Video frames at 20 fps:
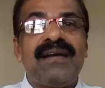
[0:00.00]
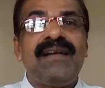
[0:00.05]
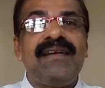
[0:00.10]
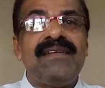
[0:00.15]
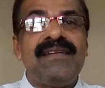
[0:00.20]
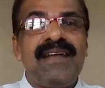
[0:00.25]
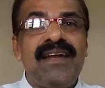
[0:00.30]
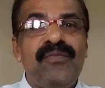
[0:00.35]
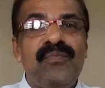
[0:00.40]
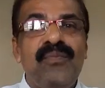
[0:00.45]

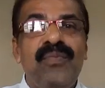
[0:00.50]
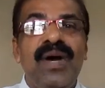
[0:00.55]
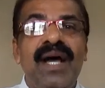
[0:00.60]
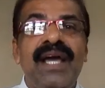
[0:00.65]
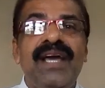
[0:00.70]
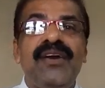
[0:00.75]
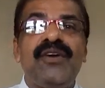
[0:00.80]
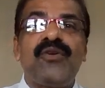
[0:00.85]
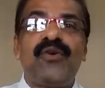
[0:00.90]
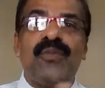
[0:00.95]
written
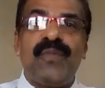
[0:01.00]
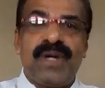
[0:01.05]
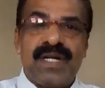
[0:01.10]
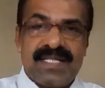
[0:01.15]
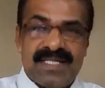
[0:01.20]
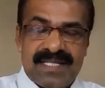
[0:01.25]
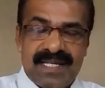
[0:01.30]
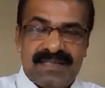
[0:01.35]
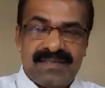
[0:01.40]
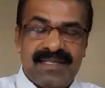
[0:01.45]
by
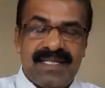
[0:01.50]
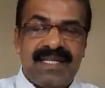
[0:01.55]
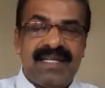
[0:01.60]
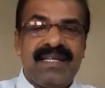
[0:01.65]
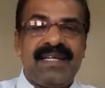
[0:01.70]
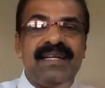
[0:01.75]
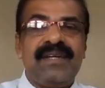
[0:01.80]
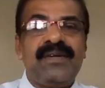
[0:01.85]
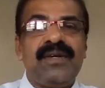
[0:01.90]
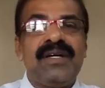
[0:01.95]
Robert
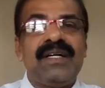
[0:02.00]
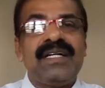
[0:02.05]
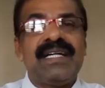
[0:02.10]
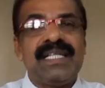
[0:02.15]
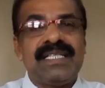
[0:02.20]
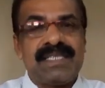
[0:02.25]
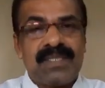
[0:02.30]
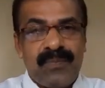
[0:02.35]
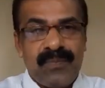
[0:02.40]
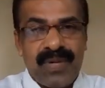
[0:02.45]
Southey,
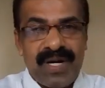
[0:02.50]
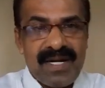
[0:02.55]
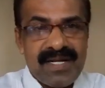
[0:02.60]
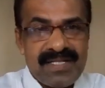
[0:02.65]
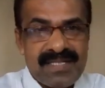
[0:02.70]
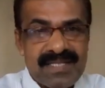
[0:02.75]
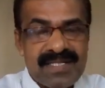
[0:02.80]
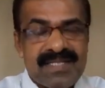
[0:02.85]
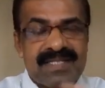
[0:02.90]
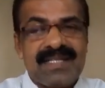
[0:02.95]
his
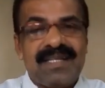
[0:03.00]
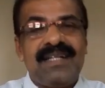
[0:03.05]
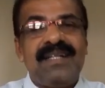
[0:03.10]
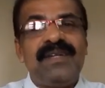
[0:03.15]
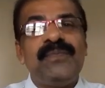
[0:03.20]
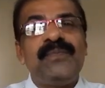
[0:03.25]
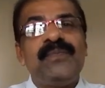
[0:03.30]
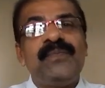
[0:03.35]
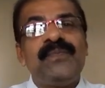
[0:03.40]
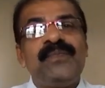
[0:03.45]

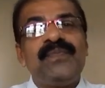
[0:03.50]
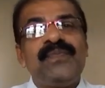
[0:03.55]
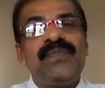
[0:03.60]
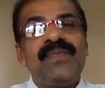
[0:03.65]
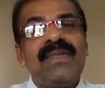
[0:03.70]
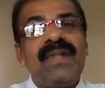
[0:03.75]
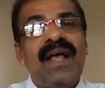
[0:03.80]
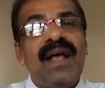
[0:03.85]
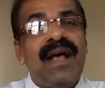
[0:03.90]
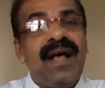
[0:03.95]
predecessor,
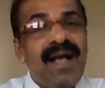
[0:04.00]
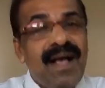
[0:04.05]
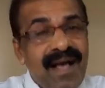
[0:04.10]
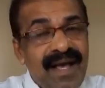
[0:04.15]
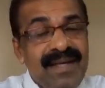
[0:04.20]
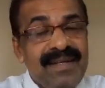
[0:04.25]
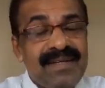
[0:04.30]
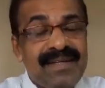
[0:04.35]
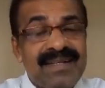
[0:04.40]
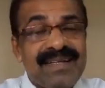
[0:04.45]

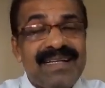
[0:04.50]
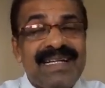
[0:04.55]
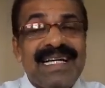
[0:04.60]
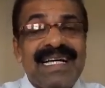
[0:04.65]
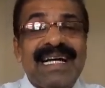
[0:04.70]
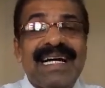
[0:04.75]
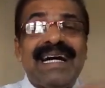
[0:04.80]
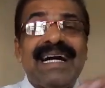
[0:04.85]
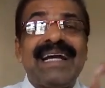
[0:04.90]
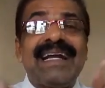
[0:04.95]
and
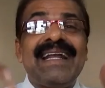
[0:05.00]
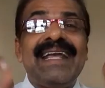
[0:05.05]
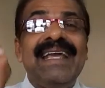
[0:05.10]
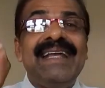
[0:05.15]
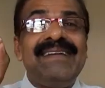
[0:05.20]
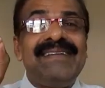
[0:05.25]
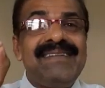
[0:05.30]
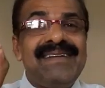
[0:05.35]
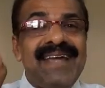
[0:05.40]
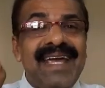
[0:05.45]

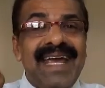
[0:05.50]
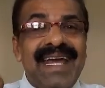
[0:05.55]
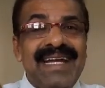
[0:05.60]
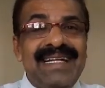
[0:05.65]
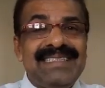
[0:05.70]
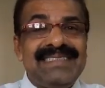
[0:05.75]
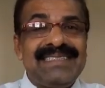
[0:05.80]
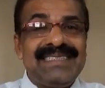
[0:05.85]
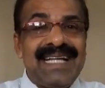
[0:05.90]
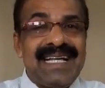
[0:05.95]

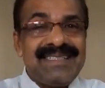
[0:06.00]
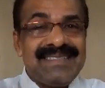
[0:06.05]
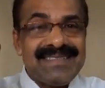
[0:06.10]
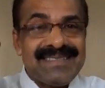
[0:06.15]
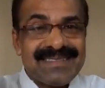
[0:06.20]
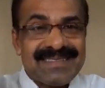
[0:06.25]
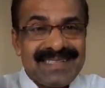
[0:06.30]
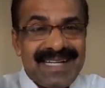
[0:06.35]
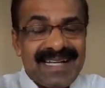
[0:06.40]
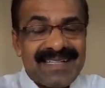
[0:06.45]
retains the
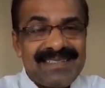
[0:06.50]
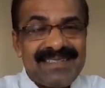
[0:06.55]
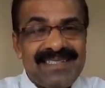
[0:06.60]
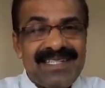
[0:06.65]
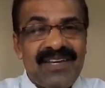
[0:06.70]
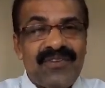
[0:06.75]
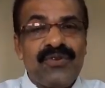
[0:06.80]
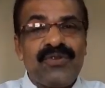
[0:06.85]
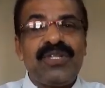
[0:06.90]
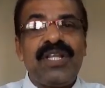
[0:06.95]

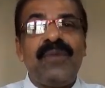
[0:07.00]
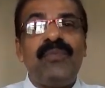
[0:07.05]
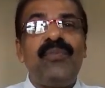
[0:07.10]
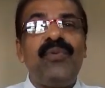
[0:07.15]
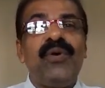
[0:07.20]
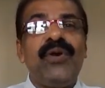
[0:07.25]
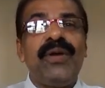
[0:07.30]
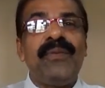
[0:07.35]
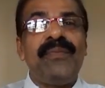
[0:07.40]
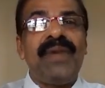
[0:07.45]
structure of the
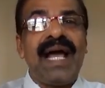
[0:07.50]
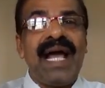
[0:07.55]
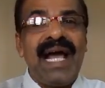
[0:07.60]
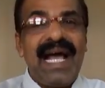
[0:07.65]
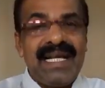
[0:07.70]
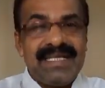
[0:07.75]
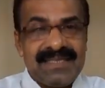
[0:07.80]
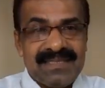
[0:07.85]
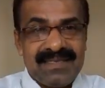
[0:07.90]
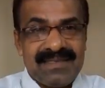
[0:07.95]
poem
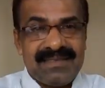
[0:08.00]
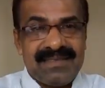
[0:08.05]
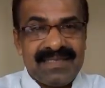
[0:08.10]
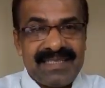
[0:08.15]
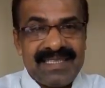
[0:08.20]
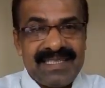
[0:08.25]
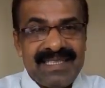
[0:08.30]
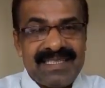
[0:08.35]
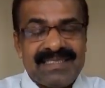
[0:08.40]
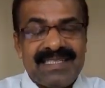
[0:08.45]
as it
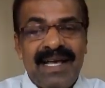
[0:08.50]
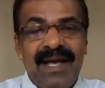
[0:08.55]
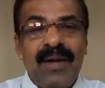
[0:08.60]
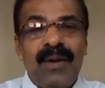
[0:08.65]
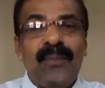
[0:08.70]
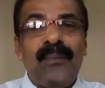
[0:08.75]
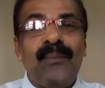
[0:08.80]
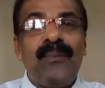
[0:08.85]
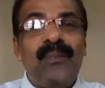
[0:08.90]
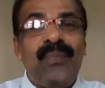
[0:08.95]
is
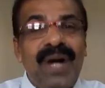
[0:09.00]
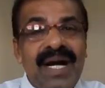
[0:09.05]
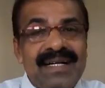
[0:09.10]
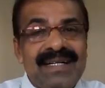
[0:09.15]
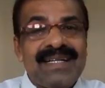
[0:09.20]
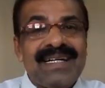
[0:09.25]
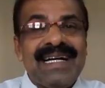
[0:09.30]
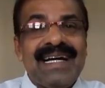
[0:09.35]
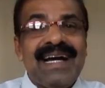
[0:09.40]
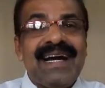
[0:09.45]

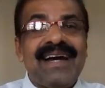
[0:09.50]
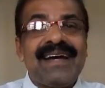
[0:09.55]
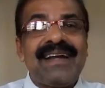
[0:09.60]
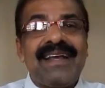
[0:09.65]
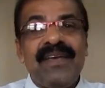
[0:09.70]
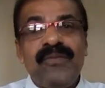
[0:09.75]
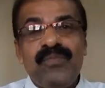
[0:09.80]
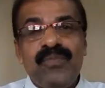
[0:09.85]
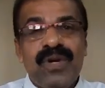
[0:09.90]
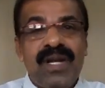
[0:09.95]
but
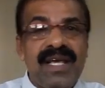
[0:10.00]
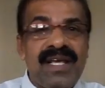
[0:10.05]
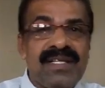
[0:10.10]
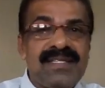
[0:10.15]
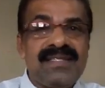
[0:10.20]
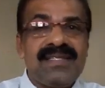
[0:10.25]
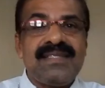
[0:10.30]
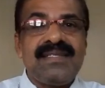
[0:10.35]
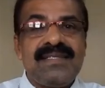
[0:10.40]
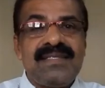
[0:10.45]

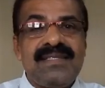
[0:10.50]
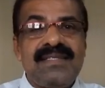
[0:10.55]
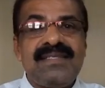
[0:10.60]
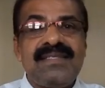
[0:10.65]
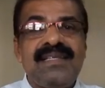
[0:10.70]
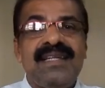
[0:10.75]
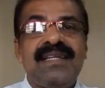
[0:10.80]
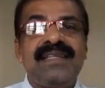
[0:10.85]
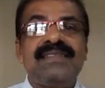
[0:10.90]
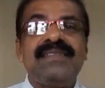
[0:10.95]

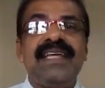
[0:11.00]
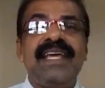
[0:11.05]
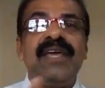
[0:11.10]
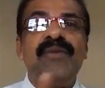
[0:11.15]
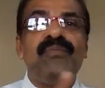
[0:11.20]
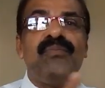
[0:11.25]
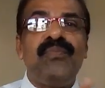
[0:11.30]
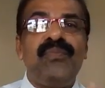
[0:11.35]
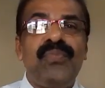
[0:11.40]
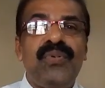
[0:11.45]
replaces the
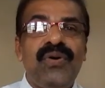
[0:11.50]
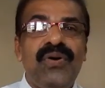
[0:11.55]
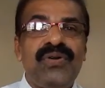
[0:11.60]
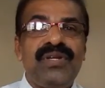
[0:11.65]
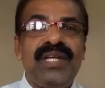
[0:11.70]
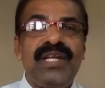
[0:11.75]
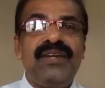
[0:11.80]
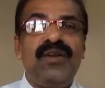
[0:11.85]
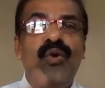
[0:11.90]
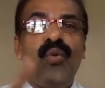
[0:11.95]

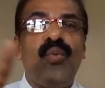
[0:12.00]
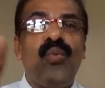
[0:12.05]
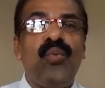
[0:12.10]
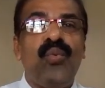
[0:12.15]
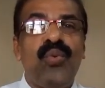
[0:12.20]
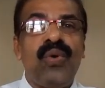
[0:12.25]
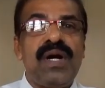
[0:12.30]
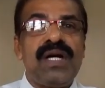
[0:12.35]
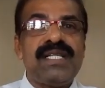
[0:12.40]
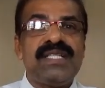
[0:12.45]
important
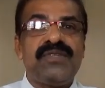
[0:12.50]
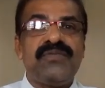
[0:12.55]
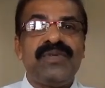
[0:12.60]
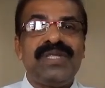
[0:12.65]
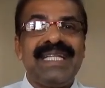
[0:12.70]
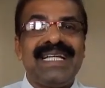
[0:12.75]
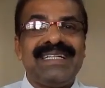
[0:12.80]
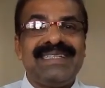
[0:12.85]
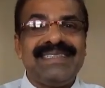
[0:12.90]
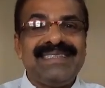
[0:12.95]
words
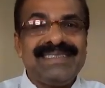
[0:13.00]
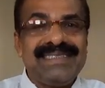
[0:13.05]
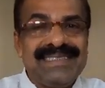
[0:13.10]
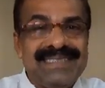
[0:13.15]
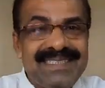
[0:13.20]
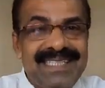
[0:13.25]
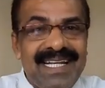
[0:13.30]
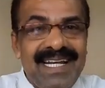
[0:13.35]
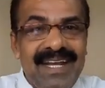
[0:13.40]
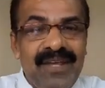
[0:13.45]
with
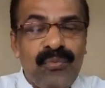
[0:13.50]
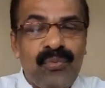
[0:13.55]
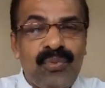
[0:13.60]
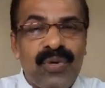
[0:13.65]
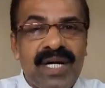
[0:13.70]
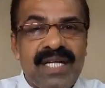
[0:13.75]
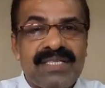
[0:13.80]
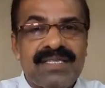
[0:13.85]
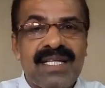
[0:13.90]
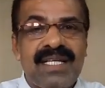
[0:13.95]
silly
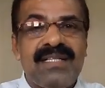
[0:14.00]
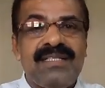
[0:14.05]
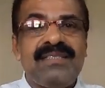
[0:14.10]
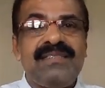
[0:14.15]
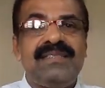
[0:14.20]
words